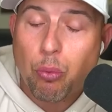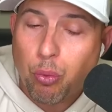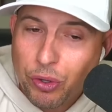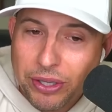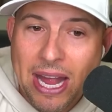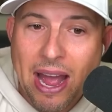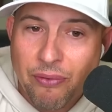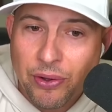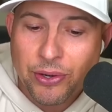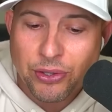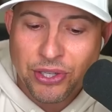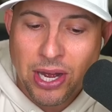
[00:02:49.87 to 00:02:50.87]
really have on
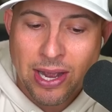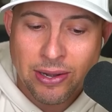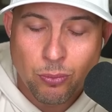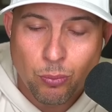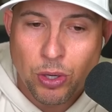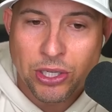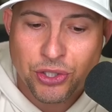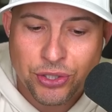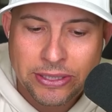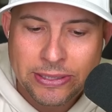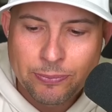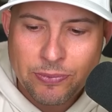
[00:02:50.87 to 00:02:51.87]
their side, which
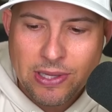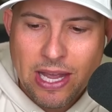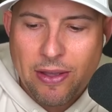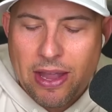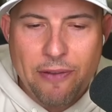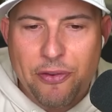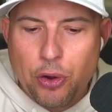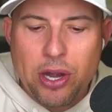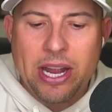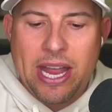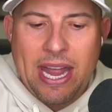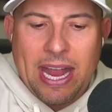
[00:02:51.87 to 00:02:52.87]
if you're going
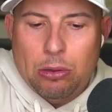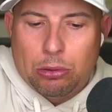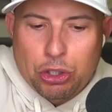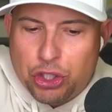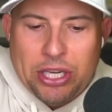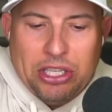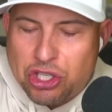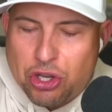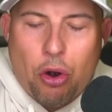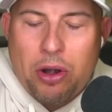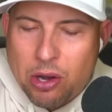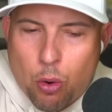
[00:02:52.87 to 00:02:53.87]
to get a legit
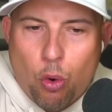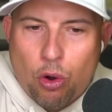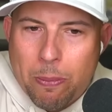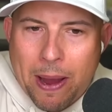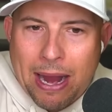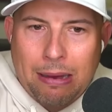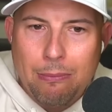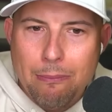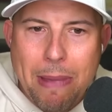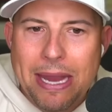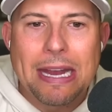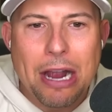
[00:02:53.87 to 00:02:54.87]
starting quarterback
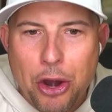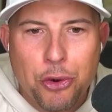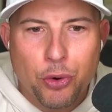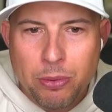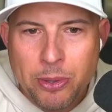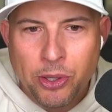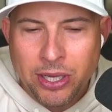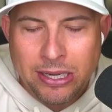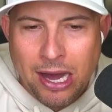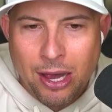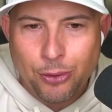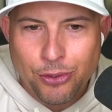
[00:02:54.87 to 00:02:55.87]
making under a million
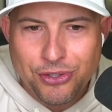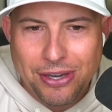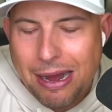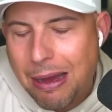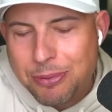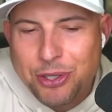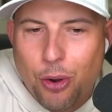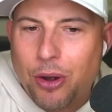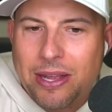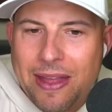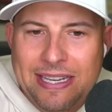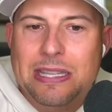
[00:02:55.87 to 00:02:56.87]
dollars, I'm
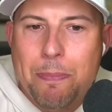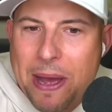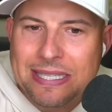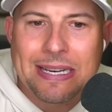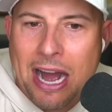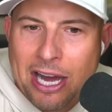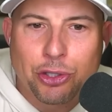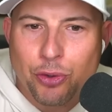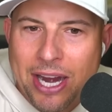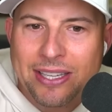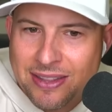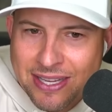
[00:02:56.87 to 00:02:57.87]
sorry, that's the best
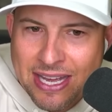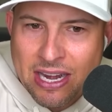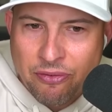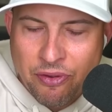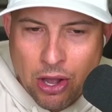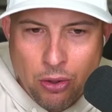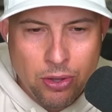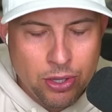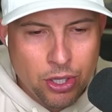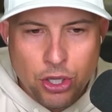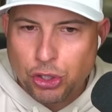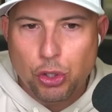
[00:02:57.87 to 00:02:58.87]
contract in the NFL.
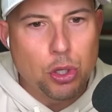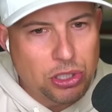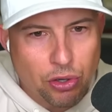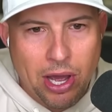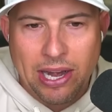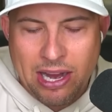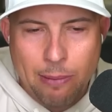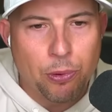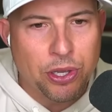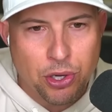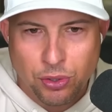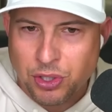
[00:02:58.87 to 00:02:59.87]
So you still got a
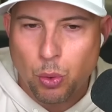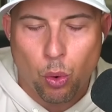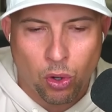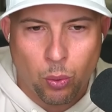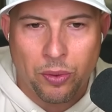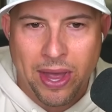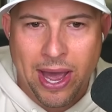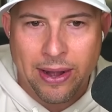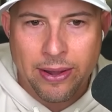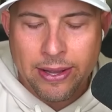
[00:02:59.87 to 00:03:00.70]
couple years to work with that.